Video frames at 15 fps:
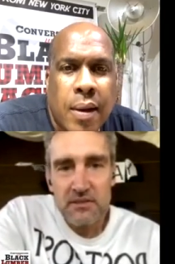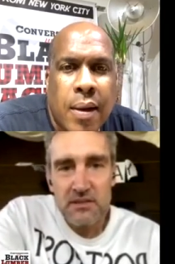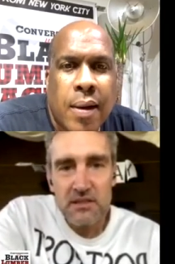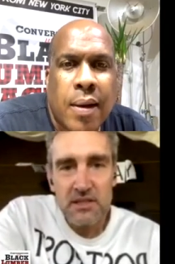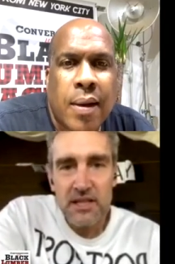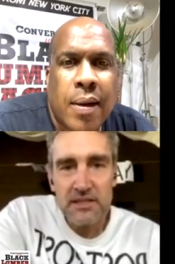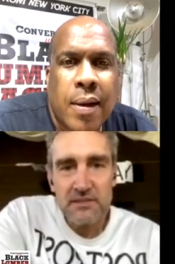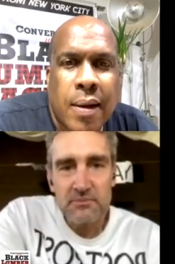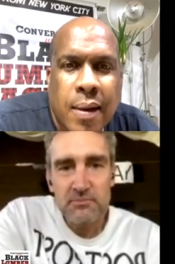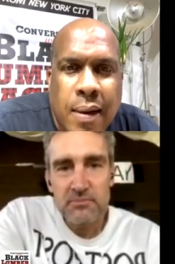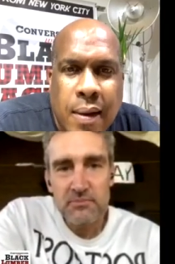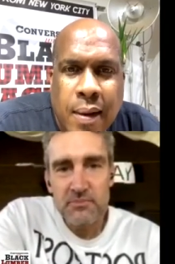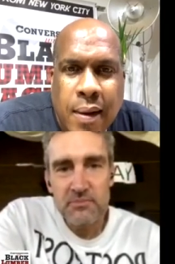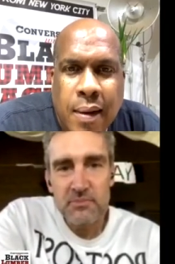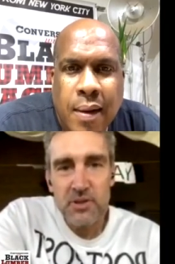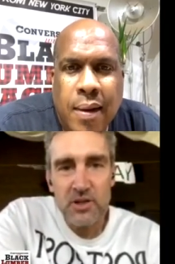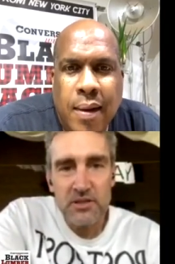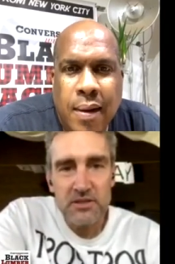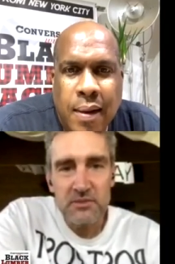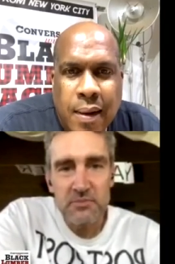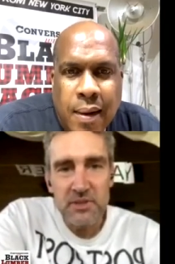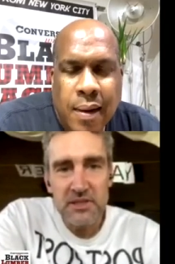Speaker 1: collect parts
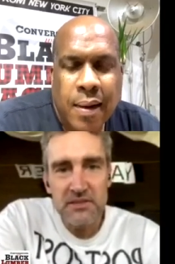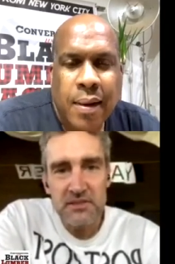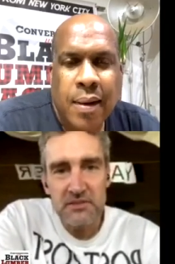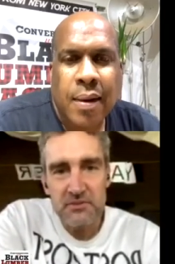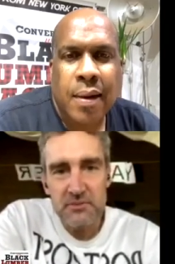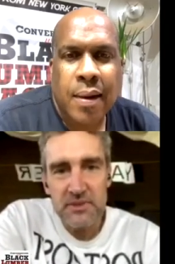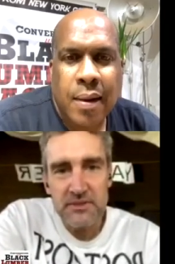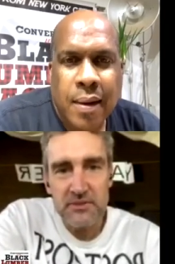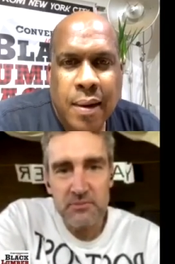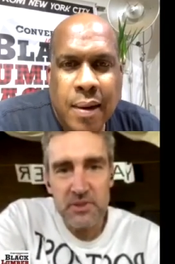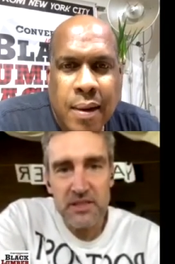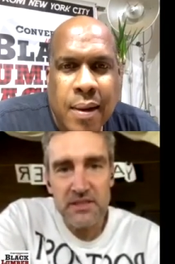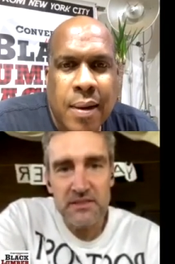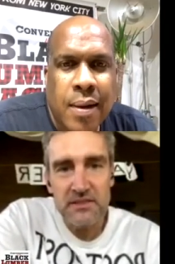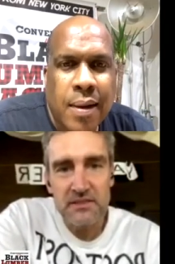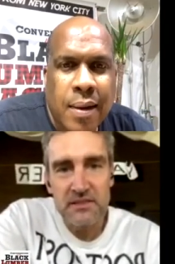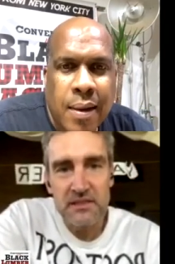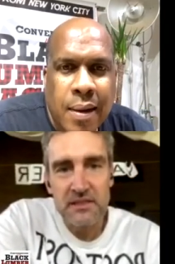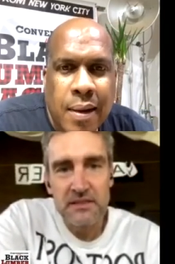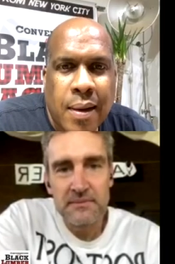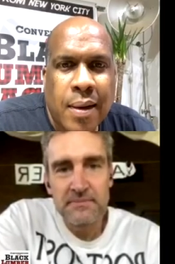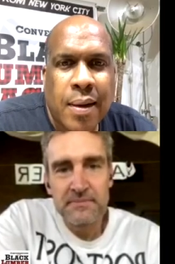and pieces from different places,
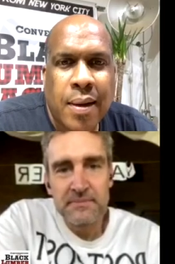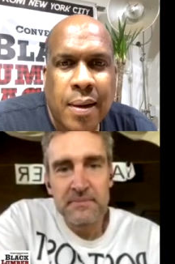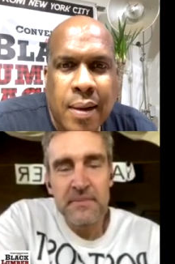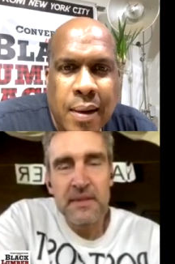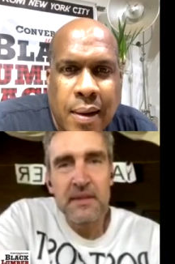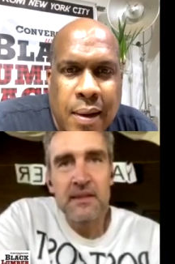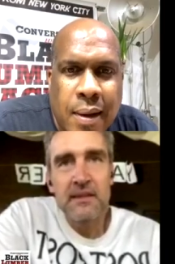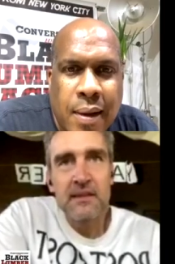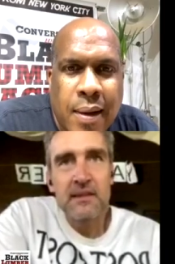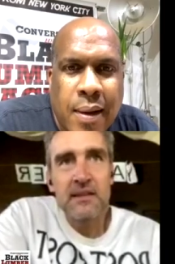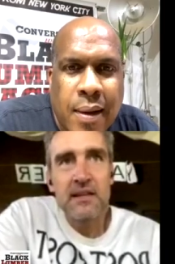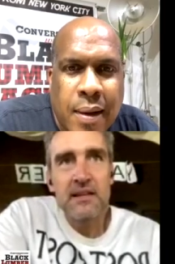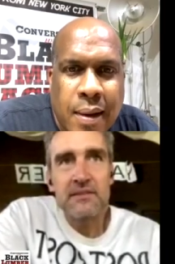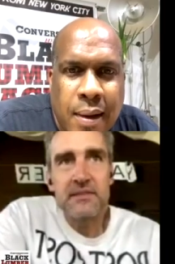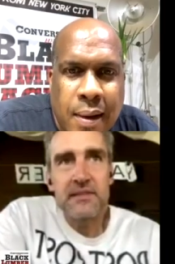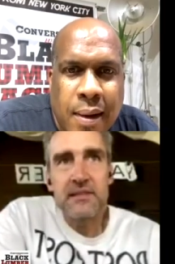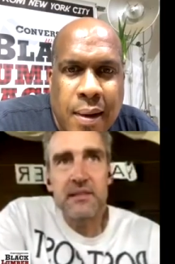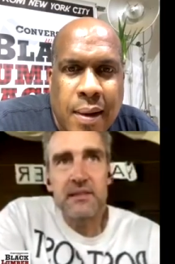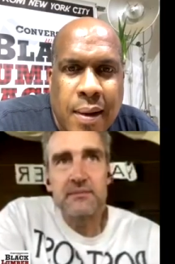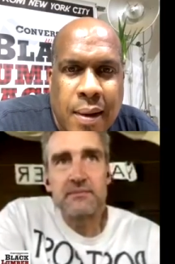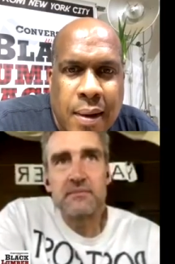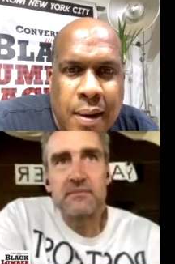and then
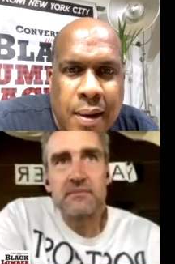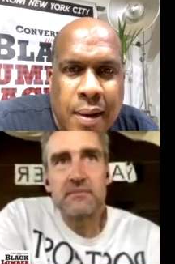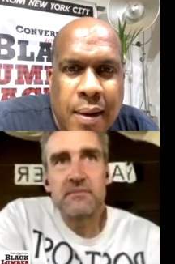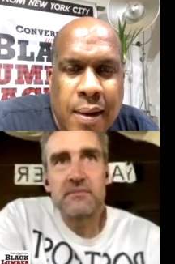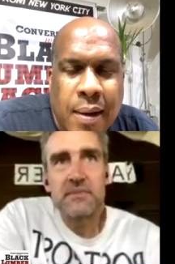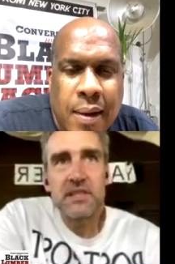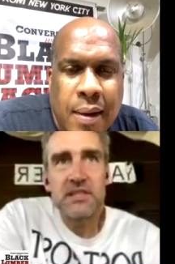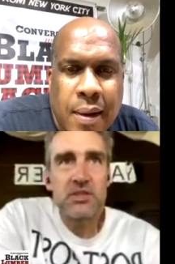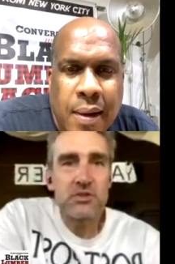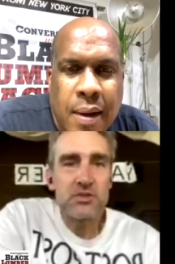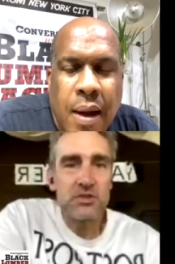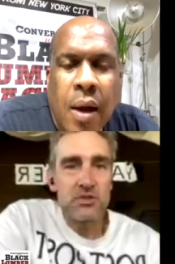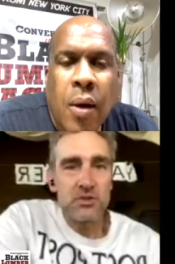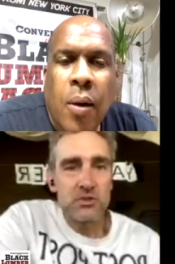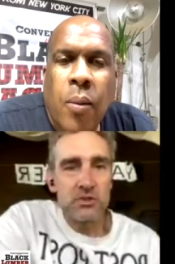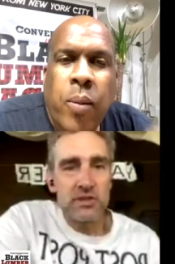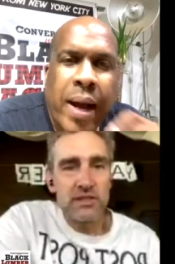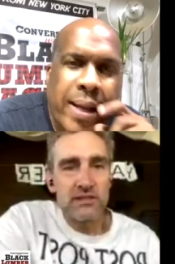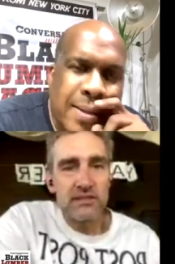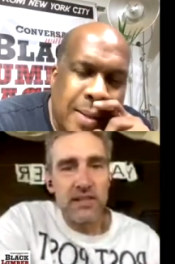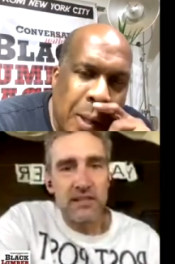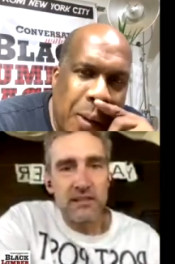um, then use the jewelry. Wait,
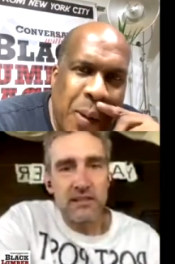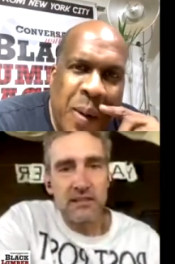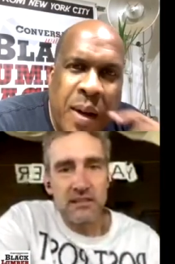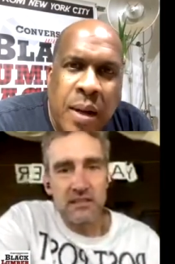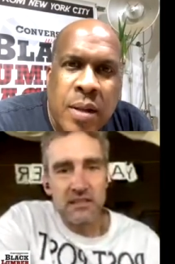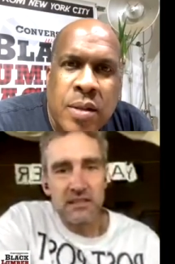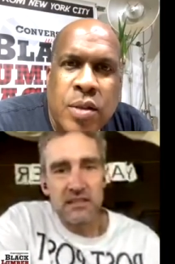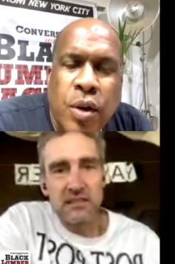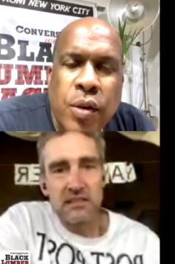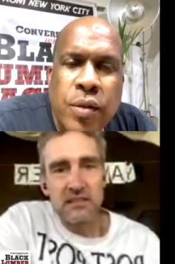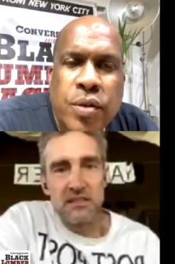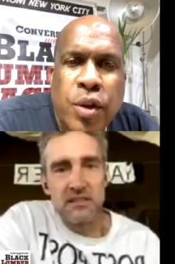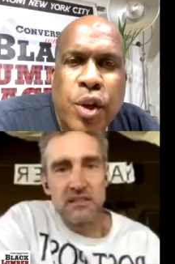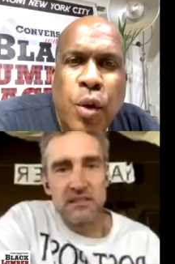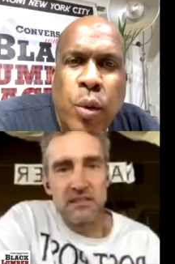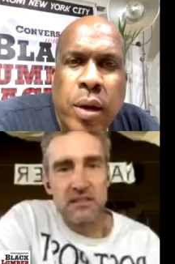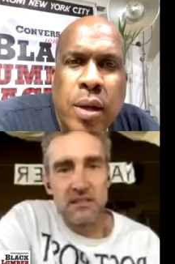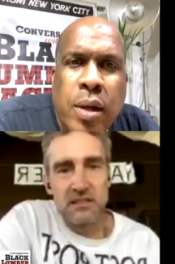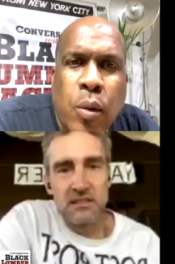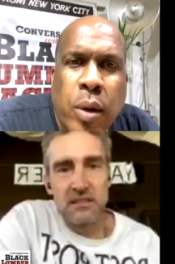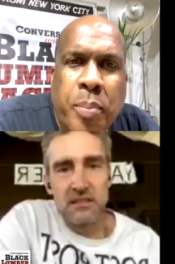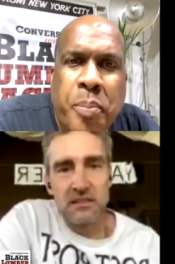so
Speaker 2: so so you were you
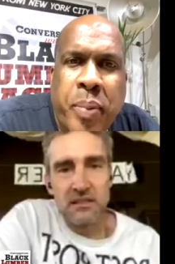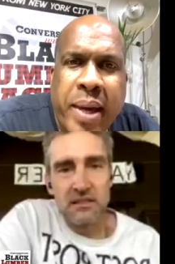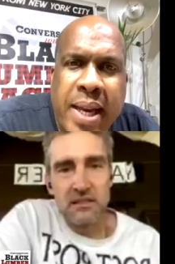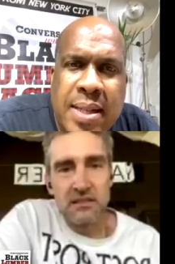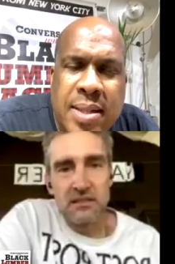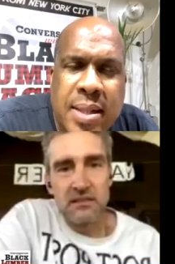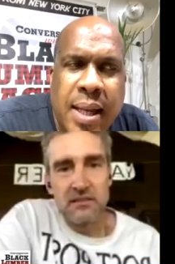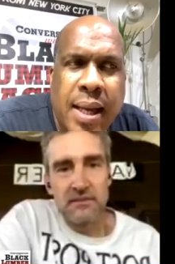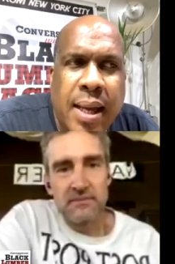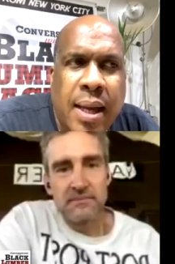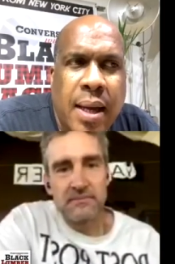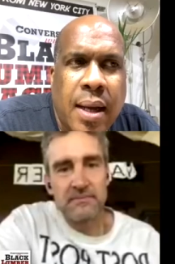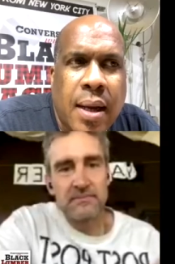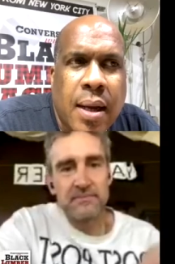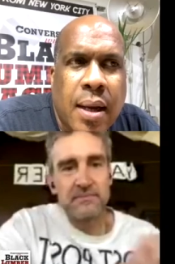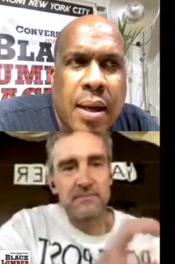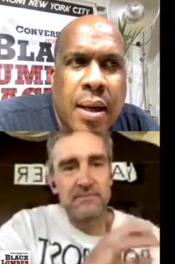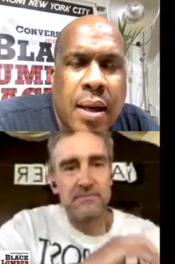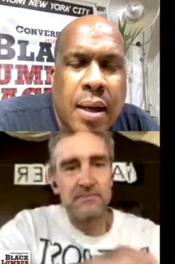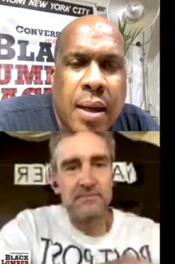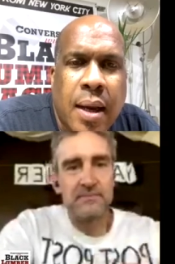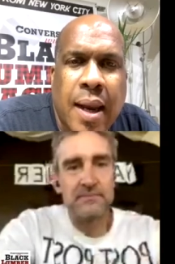were piecing
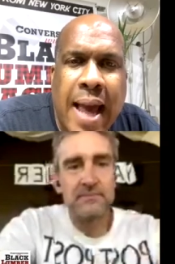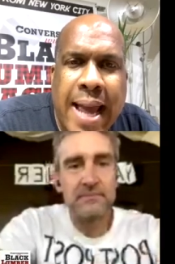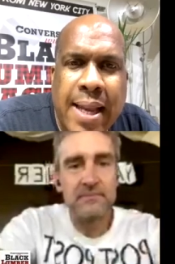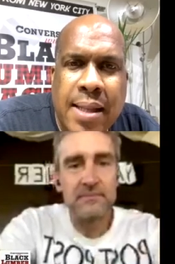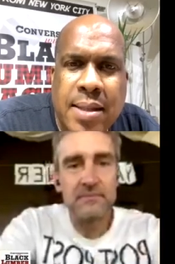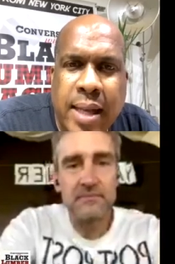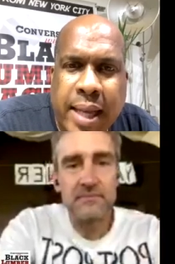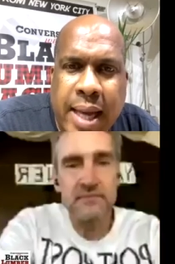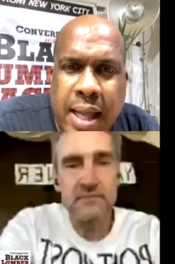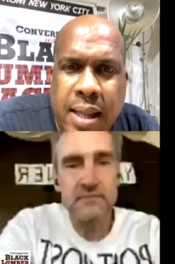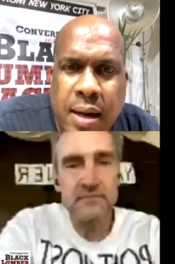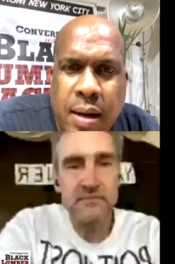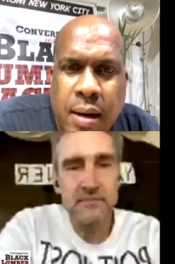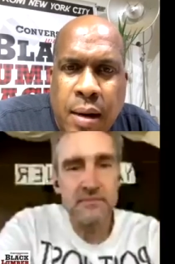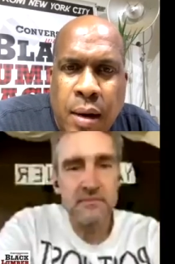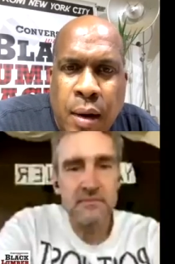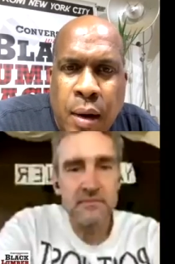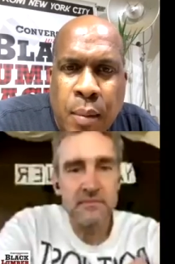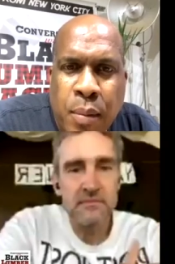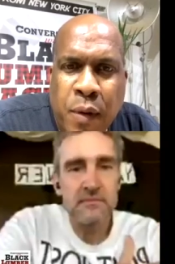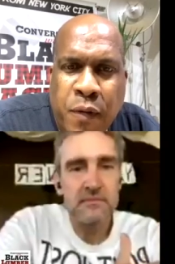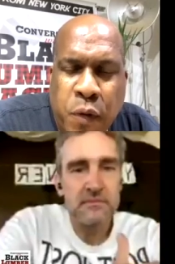lighting together
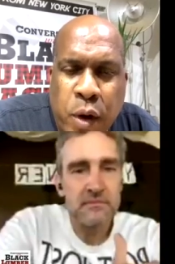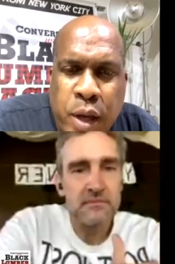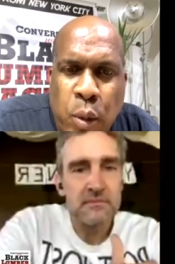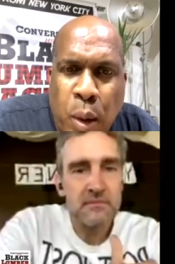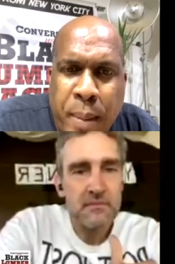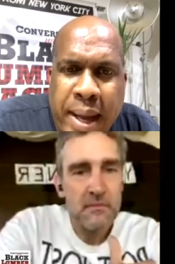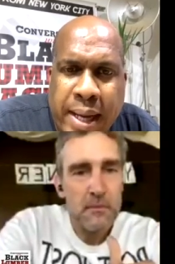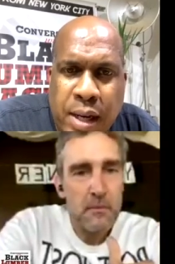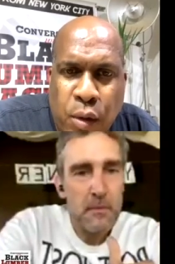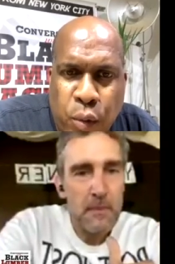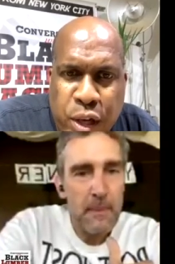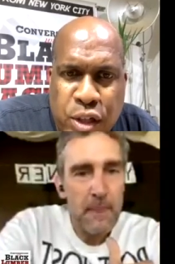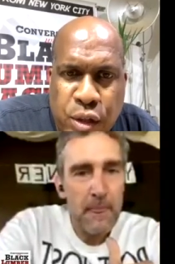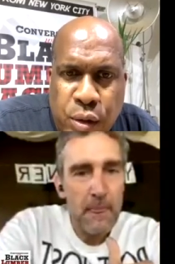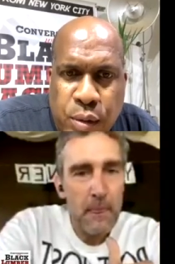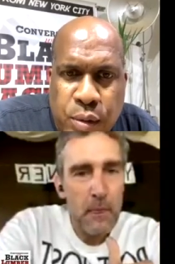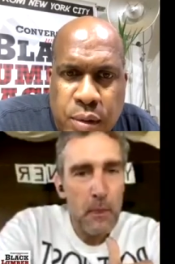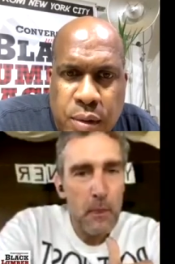before you were making originals?